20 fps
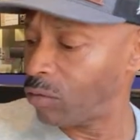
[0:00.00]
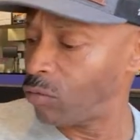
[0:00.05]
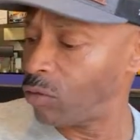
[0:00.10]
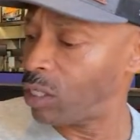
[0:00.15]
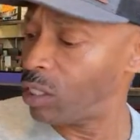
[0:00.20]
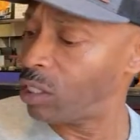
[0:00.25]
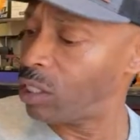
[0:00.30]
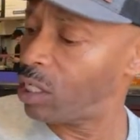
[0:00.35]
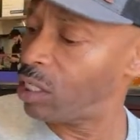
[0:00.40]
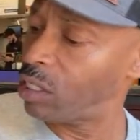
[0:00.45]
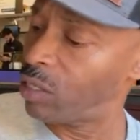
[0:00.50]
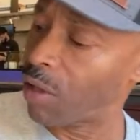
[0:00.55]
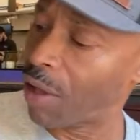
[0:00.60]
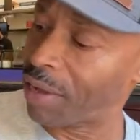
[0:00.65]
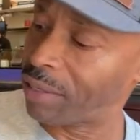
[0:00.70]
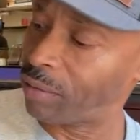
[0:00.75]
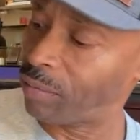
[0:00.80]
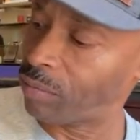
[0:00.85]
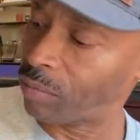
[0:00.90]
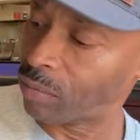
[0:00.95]
What's that? new
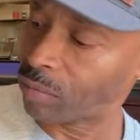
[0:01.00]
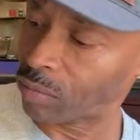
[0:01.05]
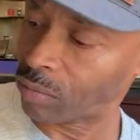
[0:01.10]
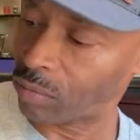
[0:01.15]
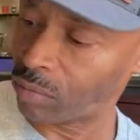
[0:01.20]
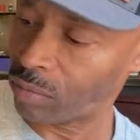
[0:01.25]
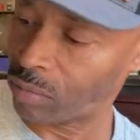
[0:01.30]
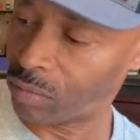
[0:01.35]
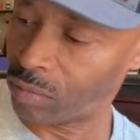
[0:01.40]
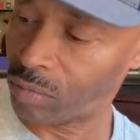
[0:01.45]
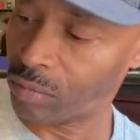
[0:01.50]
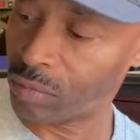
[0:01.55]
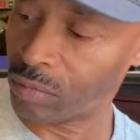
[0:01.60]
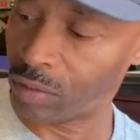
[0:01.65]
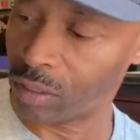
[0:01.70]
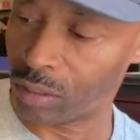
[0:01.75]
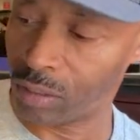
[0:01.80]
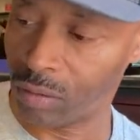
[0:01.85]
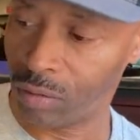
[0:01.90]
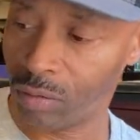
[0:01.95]
friends want you to have hot
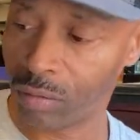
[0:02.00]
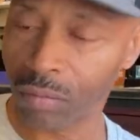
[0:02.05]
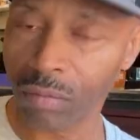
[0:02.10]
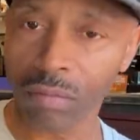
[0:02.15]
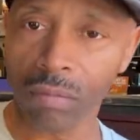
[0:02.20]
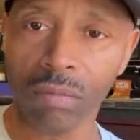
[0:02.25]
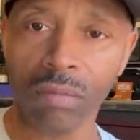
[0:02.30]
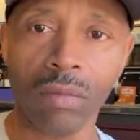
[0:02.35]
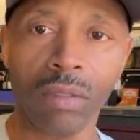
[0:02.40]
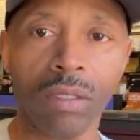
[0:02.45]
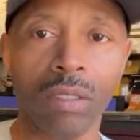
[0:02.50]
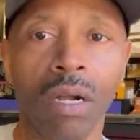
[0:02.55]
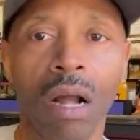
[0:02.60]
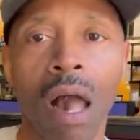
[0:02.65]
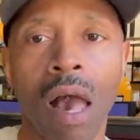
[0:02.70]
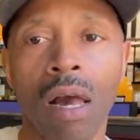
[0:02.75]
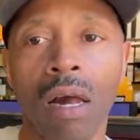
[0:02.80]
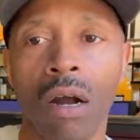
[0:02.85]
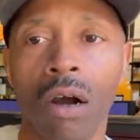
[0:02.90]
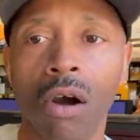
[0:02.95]
sauce, so they got?
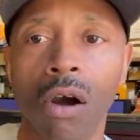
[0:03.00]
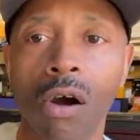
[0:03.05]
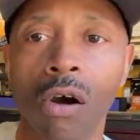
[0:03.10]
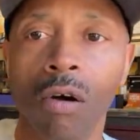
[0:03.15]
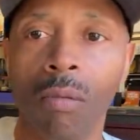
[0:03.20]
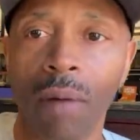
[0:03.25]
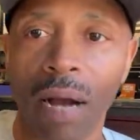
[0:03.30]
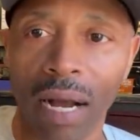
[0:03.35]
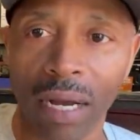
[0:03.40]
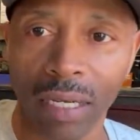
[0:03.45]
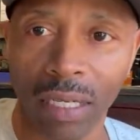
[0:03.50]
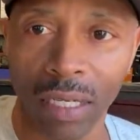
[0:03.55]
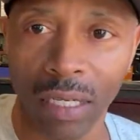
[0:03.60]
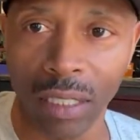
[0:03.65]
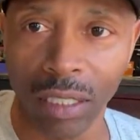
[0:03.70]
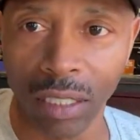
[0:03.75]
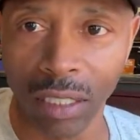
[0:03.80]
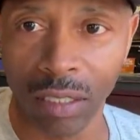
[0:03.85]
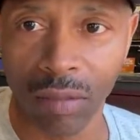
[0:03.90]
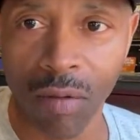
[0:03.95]
Oh my
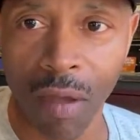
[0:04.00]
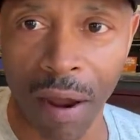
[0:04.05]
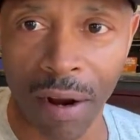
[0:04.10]
goodness.